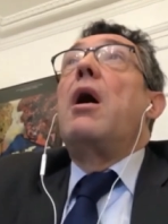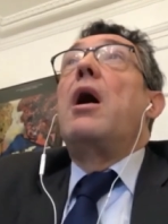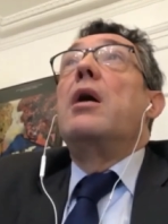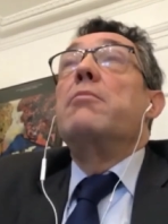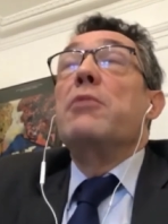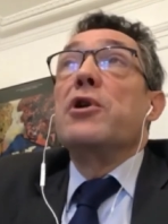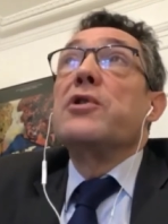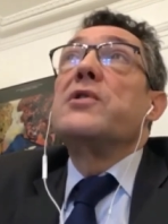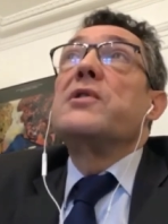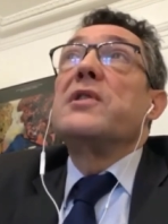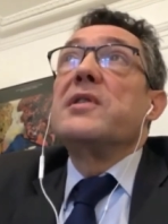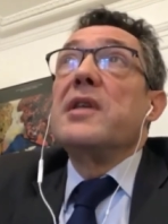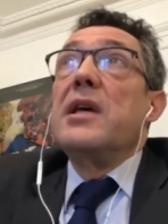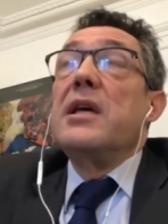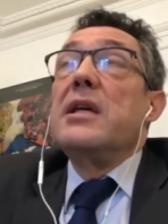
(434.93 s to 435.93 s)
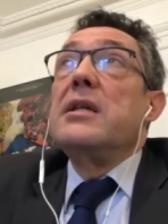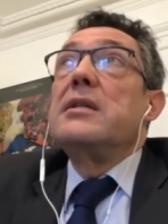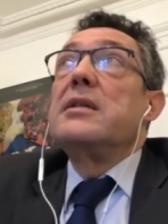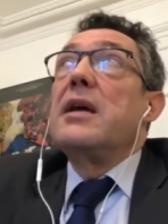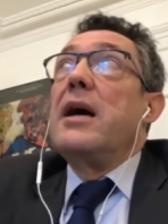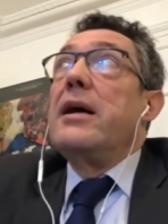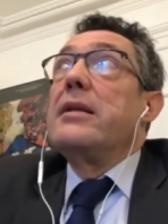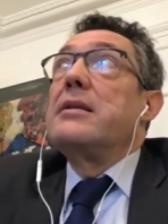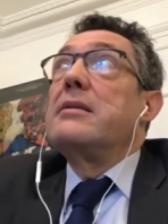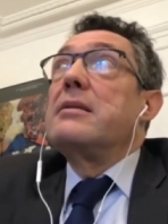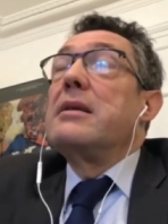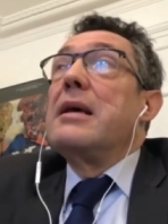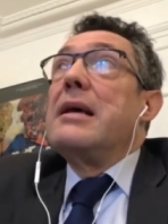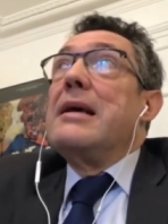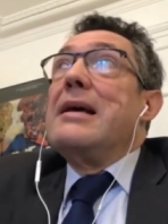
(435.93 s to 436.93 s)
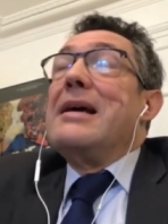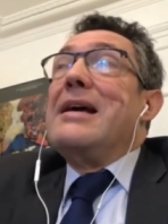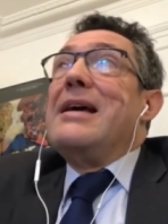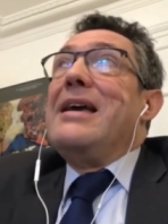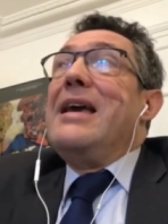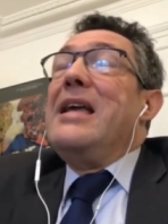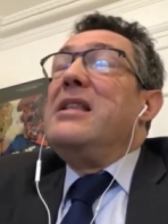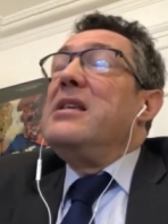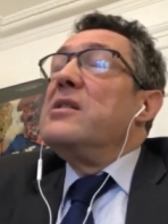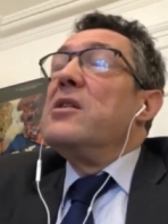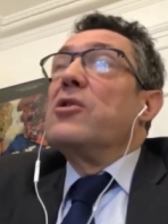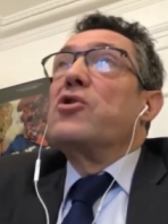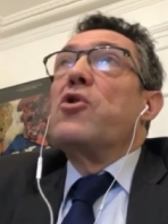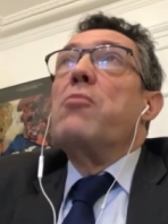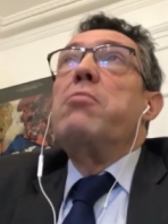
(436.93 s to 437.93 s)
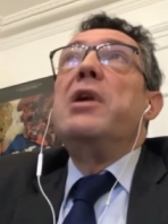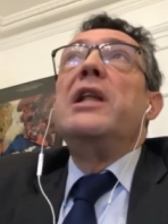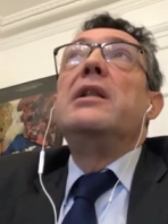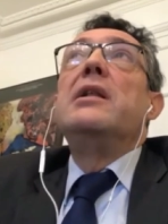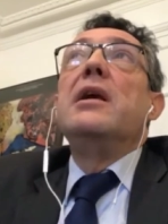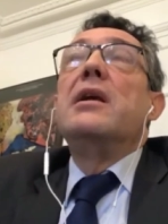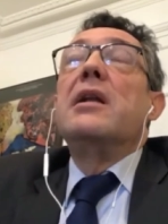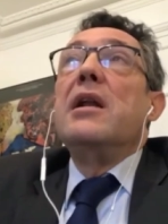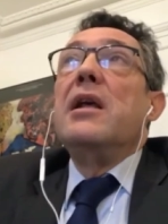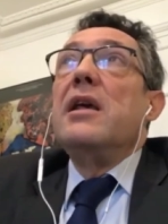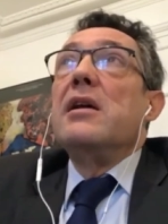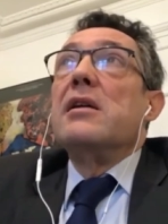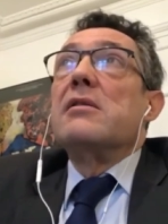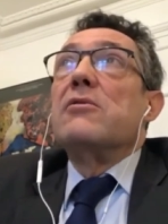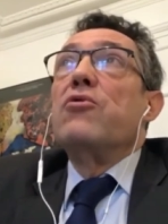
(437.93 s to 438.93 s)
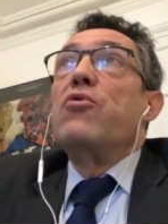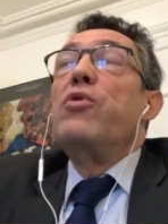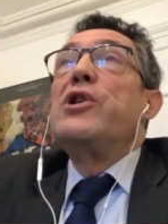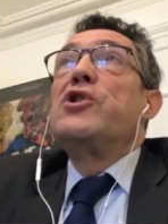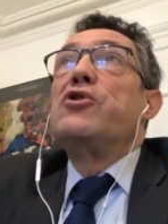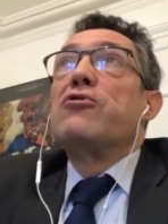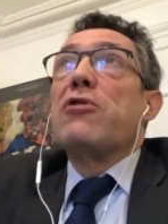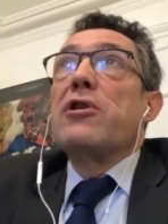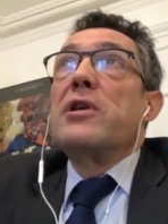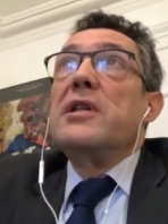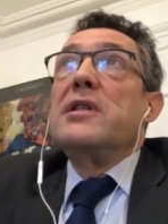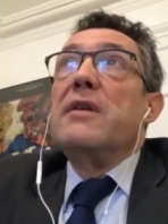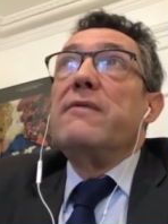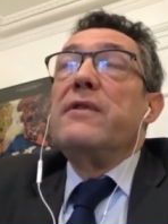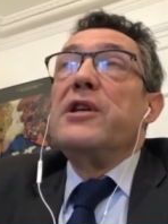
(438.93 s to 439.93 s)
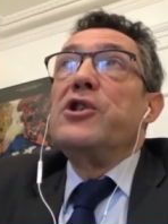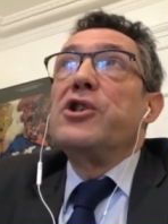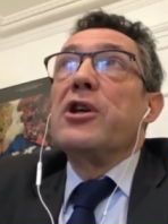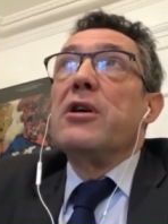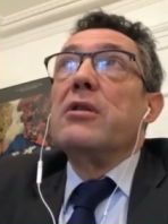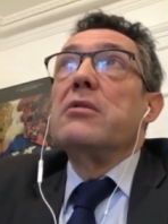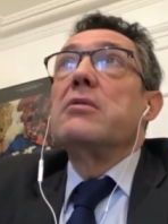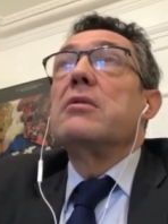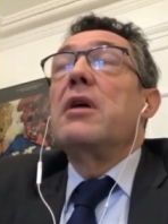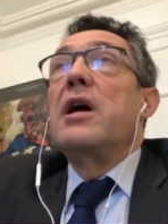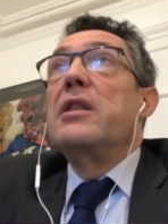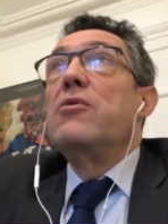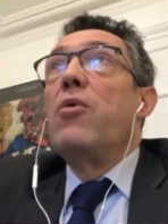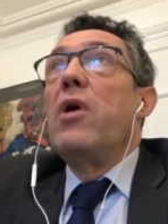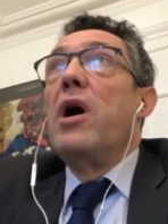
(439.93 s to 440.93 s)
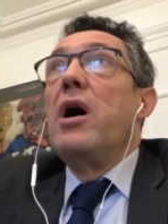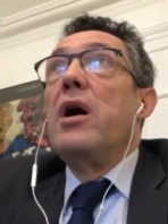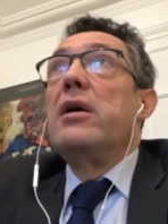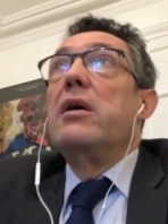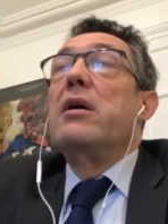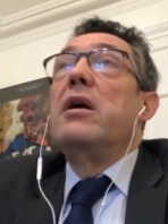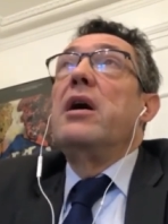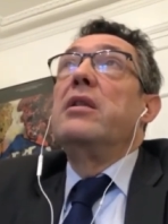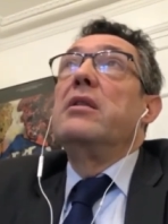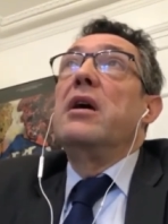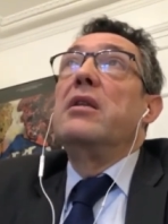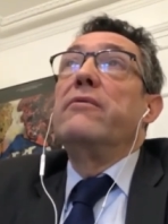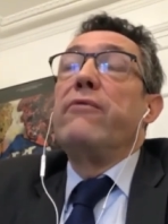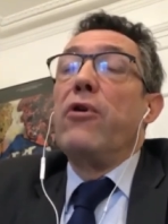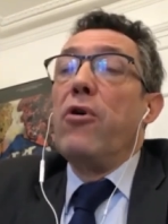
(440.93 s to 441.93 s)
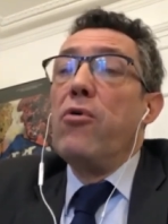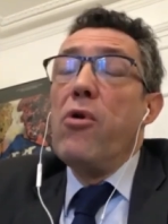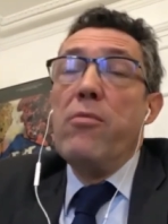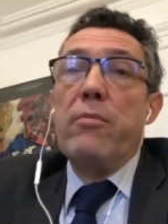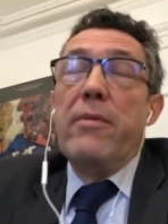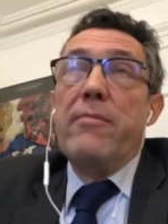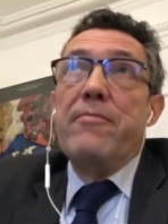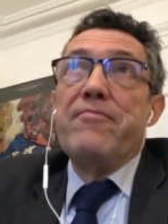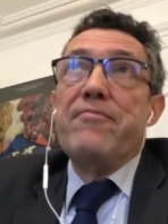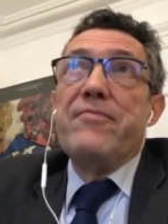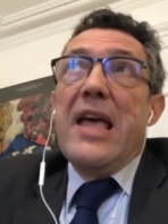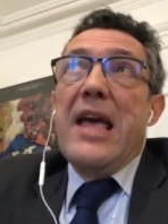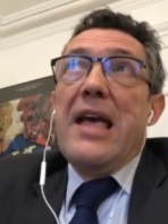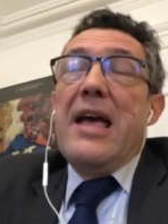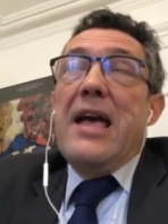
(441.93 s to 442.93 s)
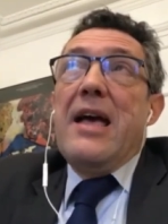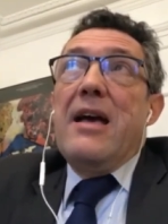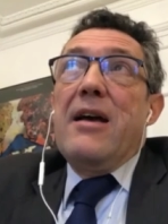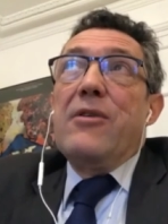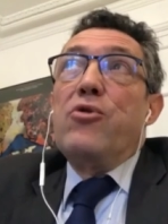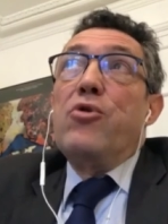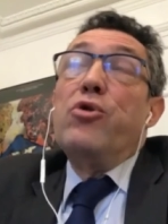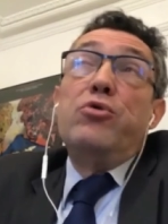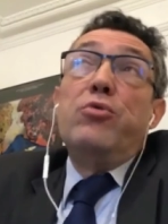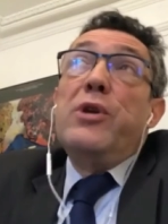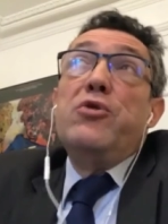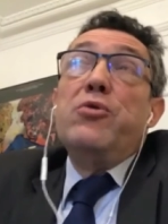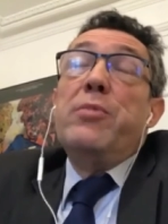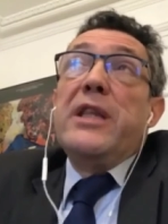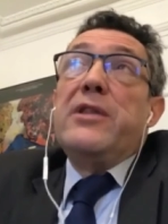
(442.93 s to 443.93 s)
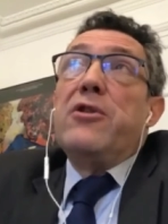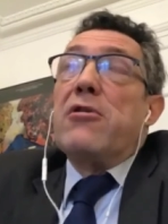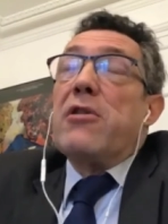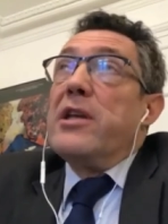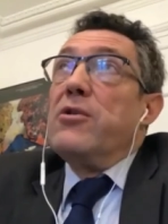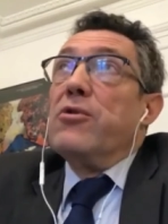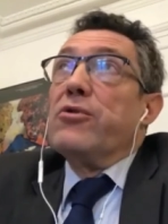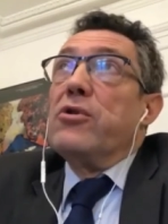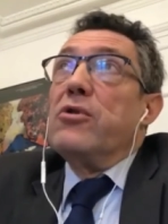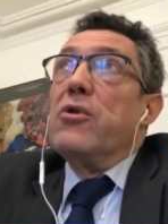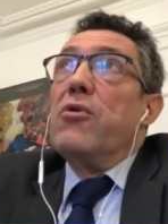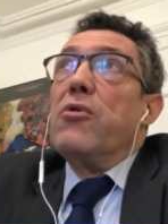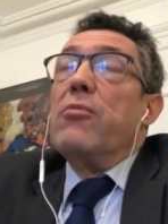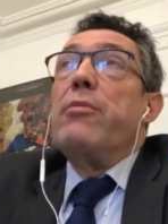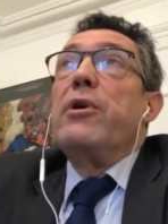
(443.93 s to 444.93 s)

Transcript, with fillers: I must say that it is not completely clear which drug is efficient and why and, and for whom. Could we do better? I don't know.